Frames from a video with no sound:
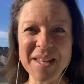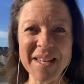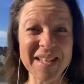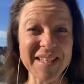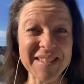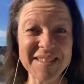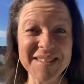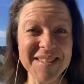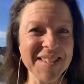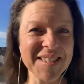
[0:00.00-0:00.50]

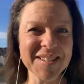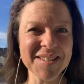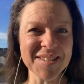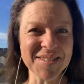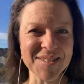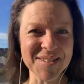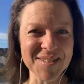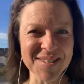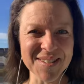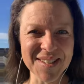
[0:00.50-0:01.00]

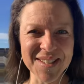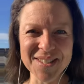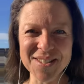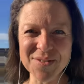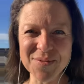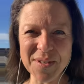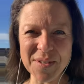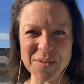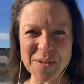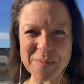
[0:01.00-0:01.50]
existence is
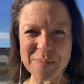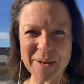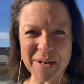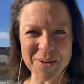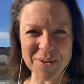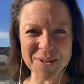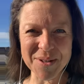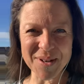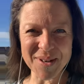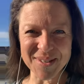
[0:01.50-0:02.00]
very
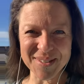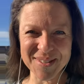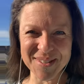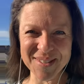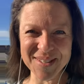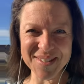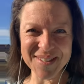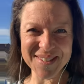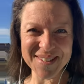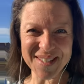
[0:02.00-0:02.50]
paradox in
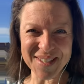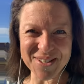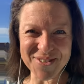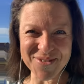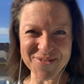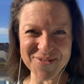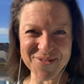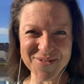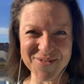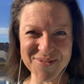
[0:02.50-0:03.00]
itself.
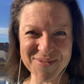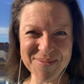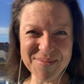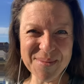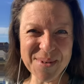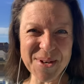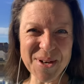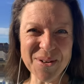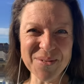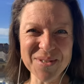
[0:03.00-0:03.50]

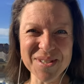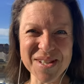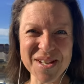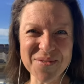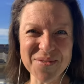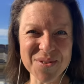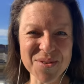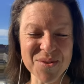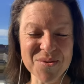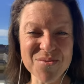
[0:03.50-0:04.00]
We always
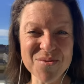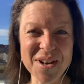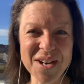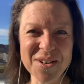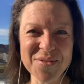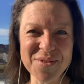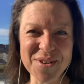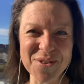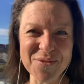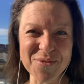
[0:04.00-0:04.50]
have the
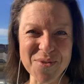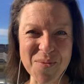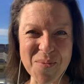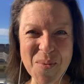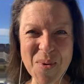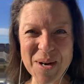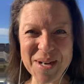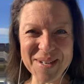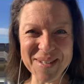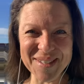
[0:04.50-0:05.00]
striving for
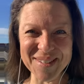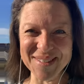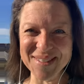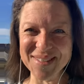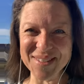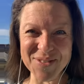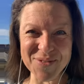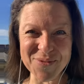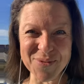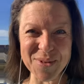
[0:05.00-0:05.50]
oneness
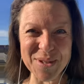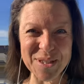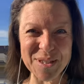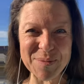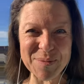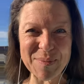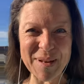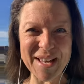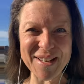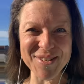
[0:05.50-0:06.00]
and for
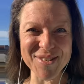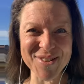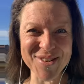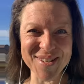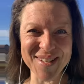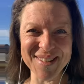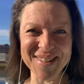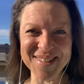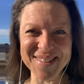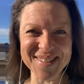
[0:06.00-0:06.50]
expansion
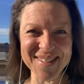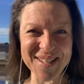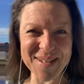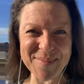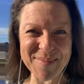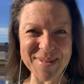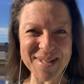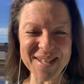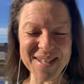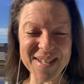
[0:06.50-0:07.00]
at the
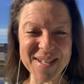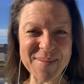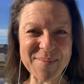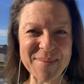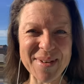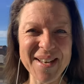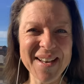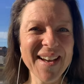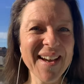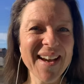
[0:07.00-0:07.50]
same time.
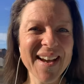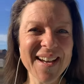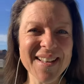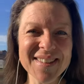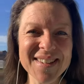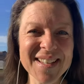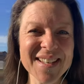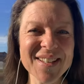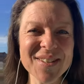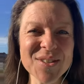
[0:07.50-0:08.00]
And
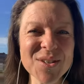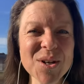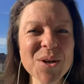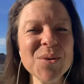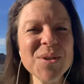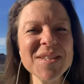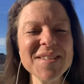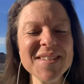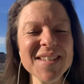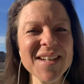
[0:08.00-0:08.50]
they can
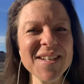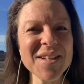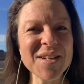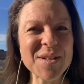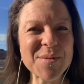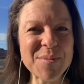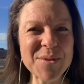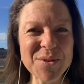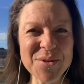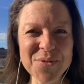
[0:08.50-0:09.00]
coincide in a
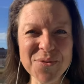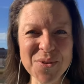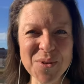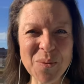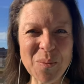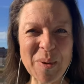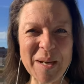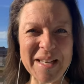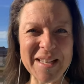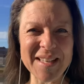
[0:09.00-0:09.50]
beautiful
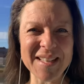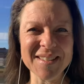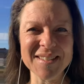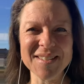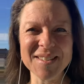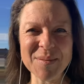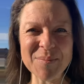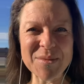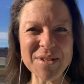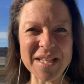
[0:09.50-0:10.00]
way, yet
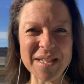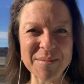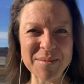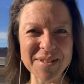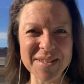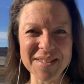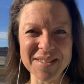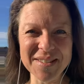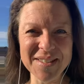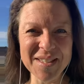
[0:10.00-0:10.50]
sometimes
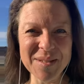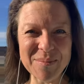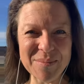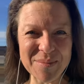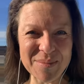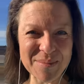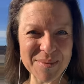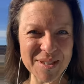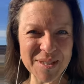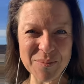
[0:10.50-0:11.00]
they seem
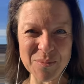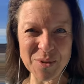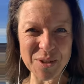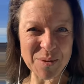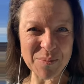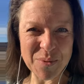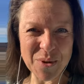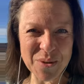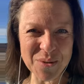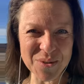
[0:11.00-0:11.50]
somewhat
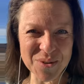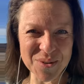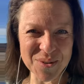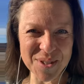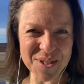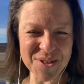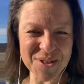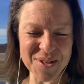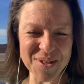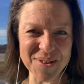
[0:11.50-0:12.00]
opposed to
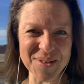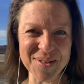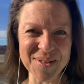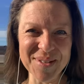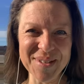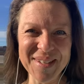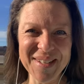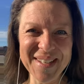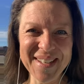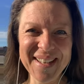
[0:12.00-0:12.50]
each other.
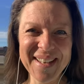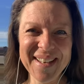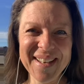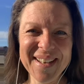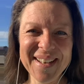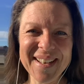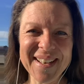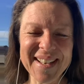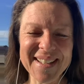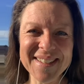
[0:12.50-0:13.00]

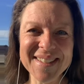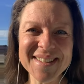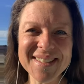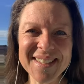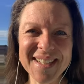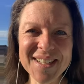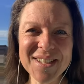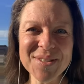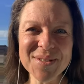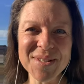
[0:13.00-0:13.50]
And it's
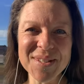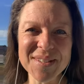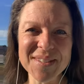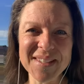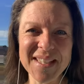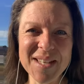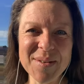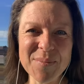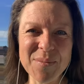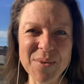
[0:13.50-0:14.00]
kind of the
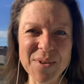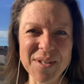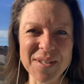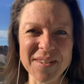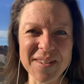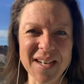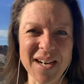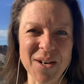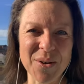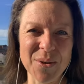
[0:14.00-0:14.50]
same with
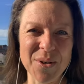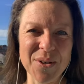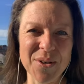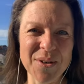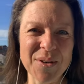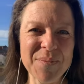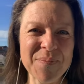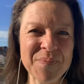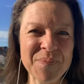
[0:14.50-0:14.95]
our